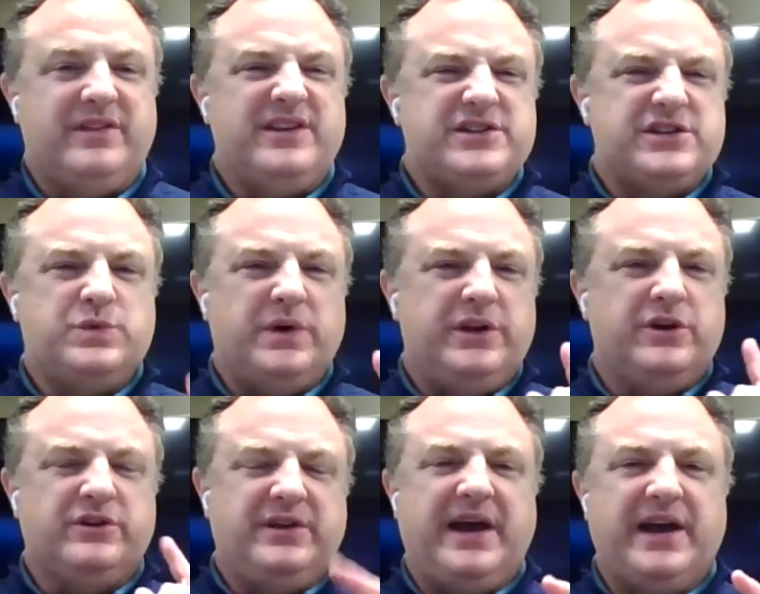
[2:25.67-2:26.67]
This is when
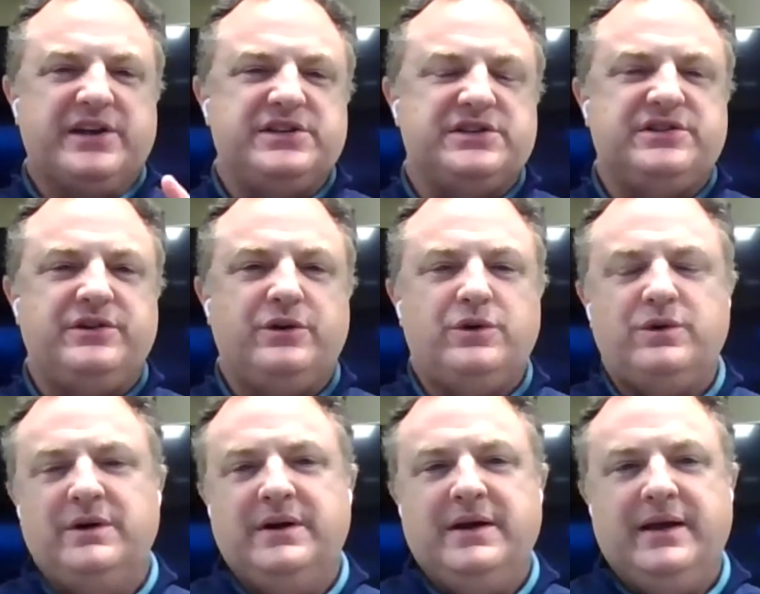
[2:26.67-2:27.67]
your taxes due,